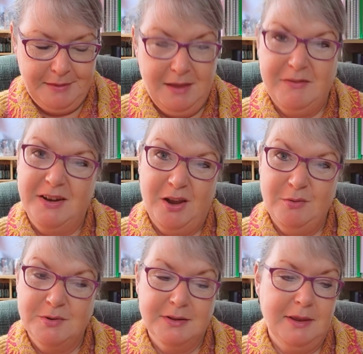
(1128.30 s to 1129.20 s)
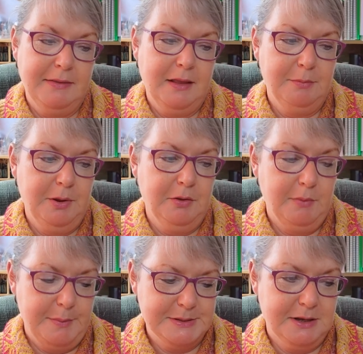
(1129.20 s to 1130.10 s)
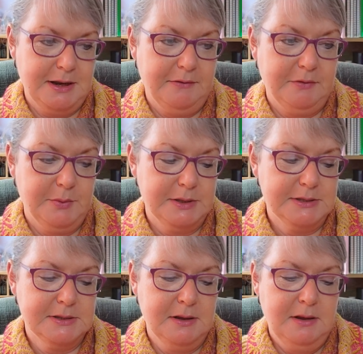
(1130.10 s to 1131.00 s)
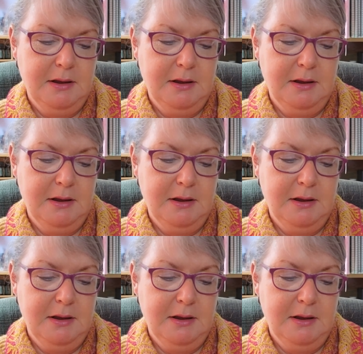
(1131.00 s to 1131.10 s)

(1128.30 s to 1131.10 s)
If I don't, then they'll be on the website afterwards.